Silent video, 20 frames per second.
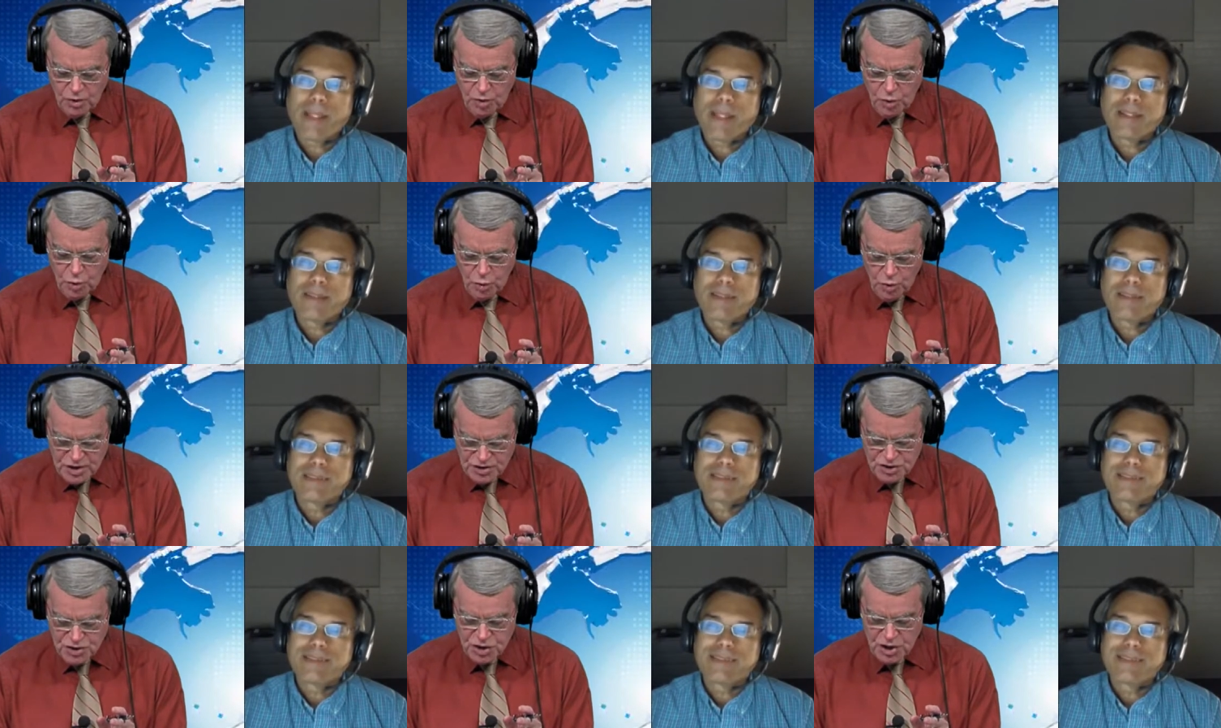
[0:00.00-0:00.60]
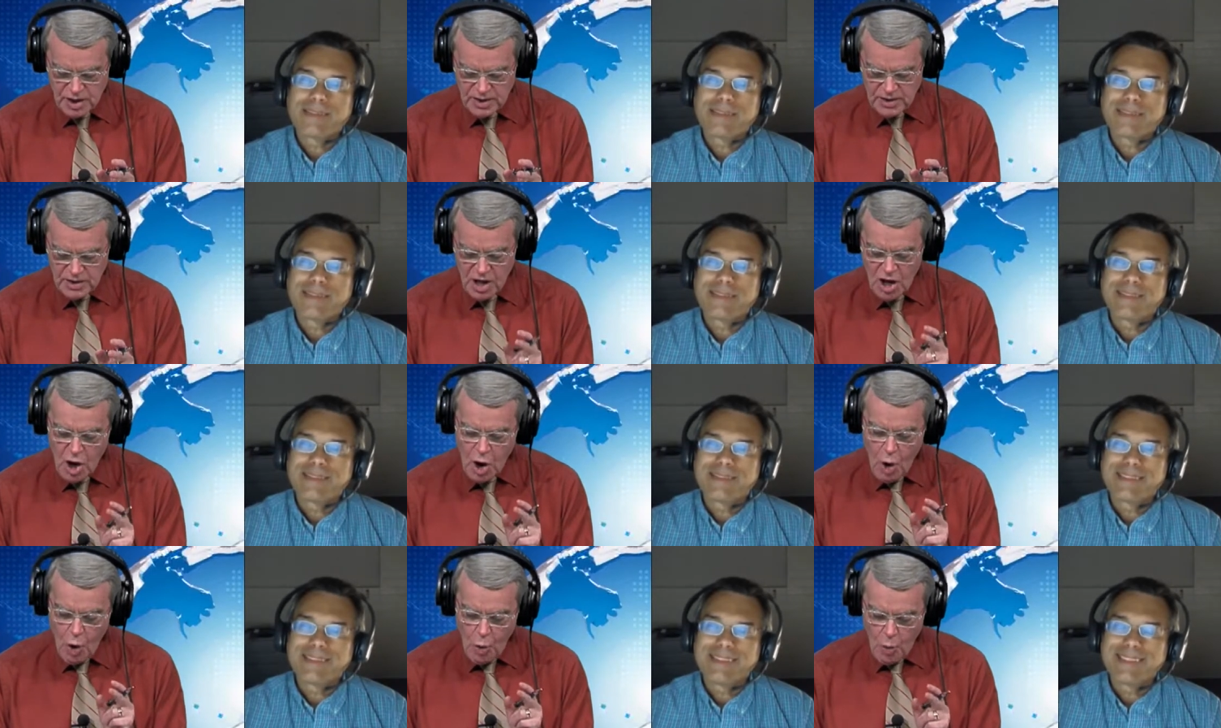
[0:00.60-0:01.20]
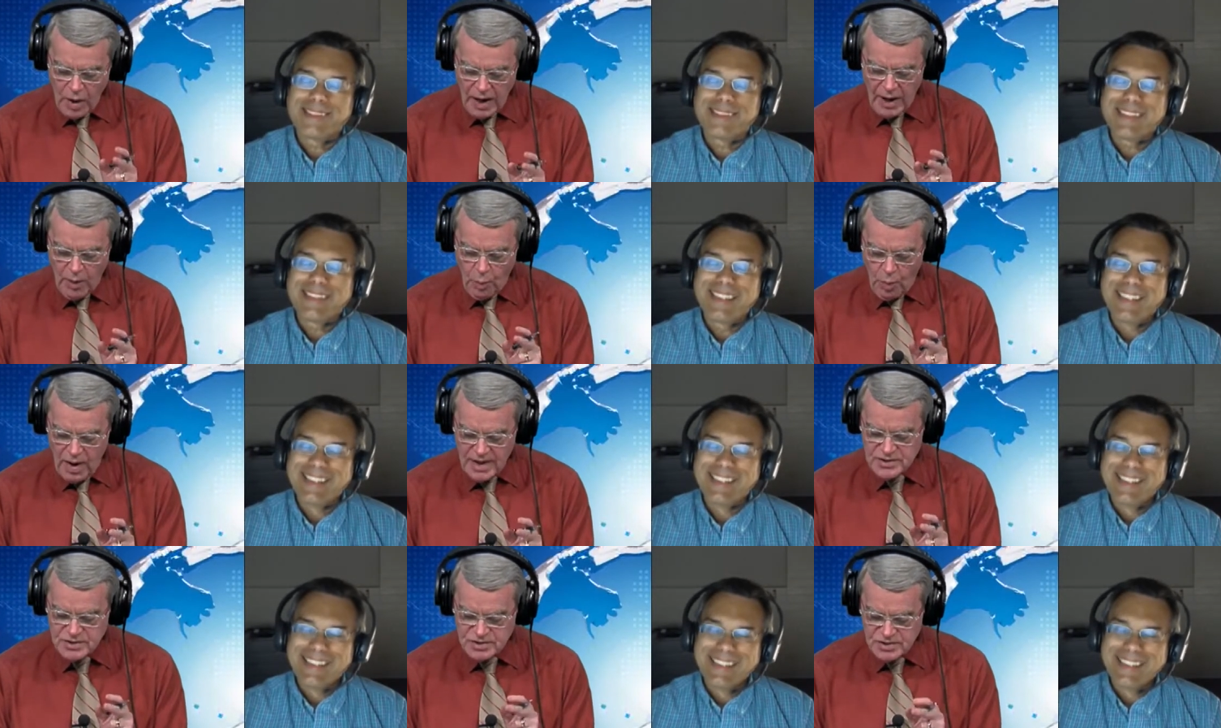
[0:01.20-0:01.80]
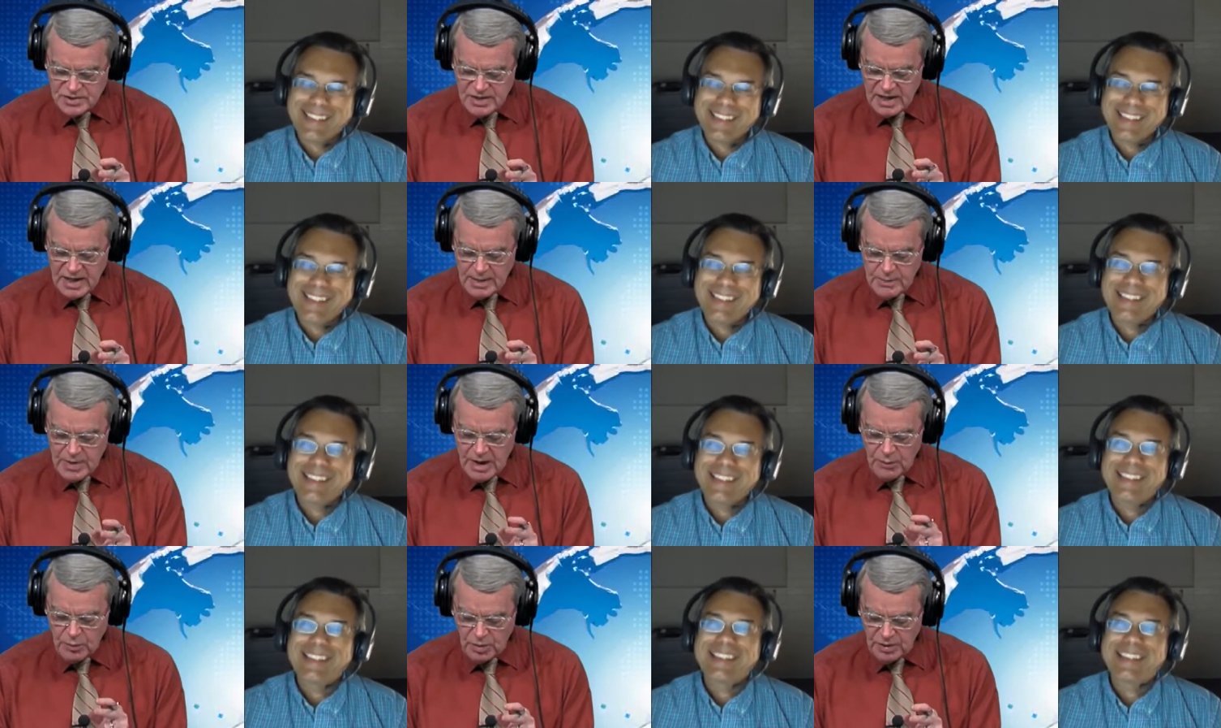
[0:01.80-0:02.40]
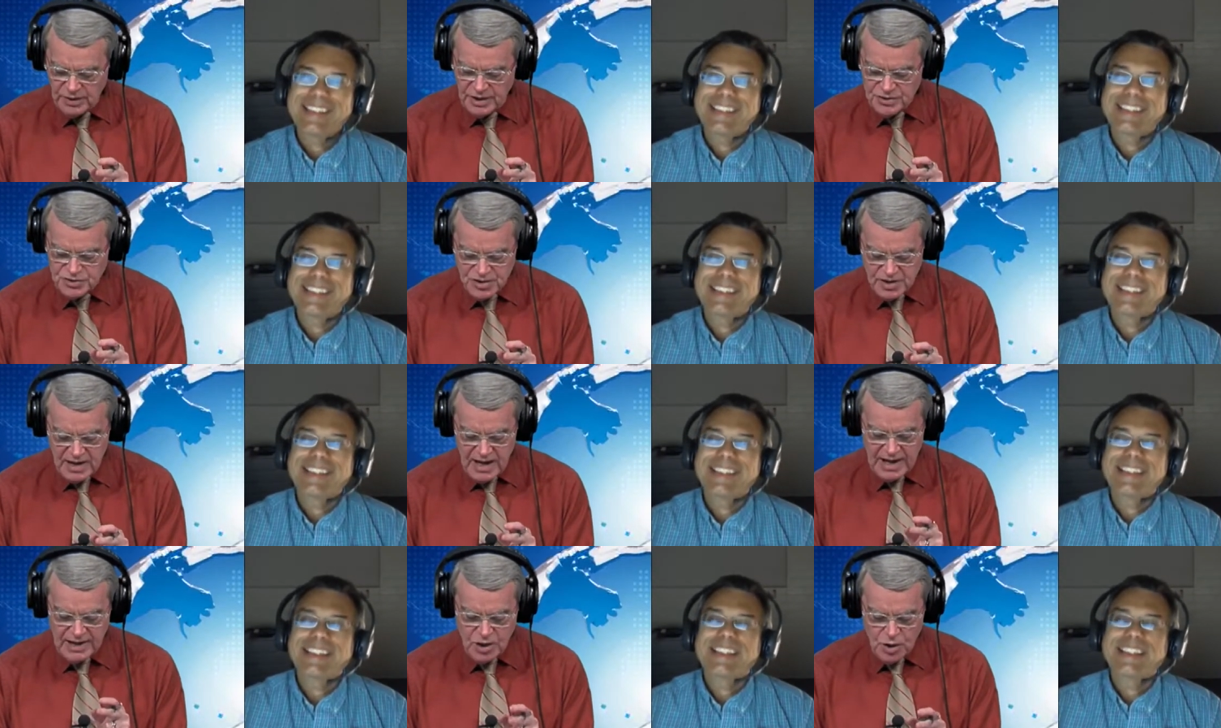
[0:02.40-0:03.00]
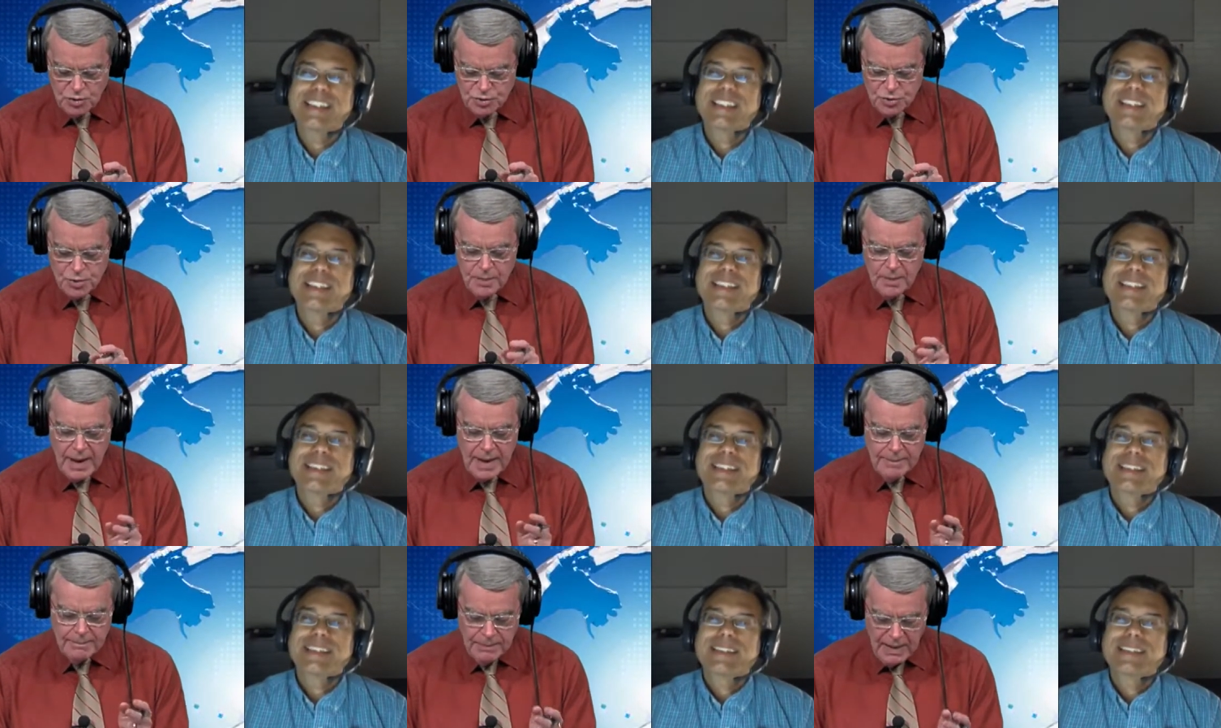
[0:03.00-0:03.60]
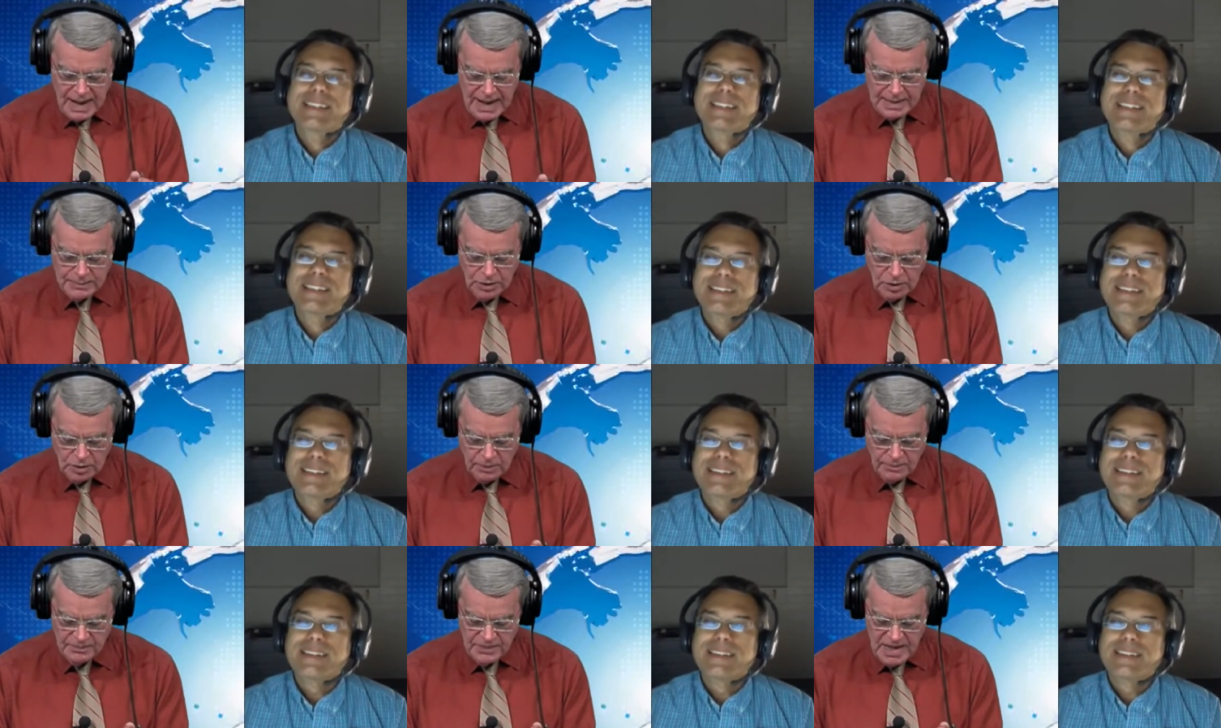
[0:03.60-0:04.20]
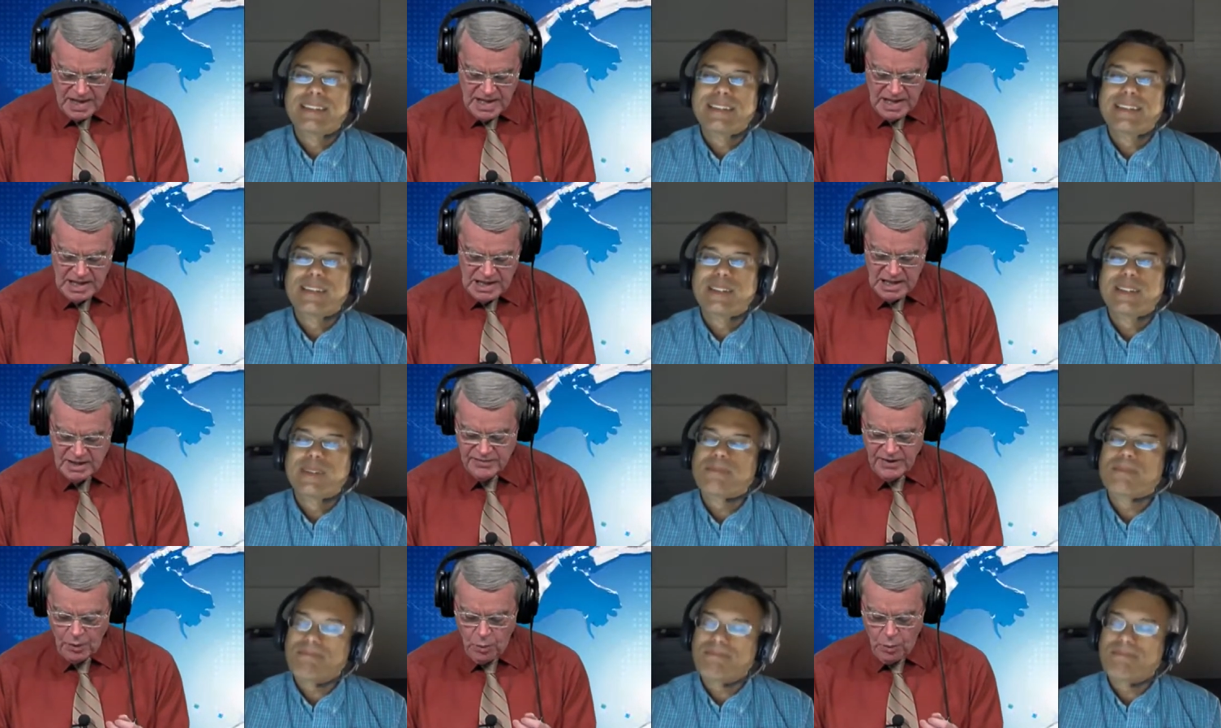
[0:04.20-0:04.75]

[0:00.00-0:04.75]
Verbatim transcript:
Speaker 1: Christian, when I want to study my religion, I go to my Bible. If I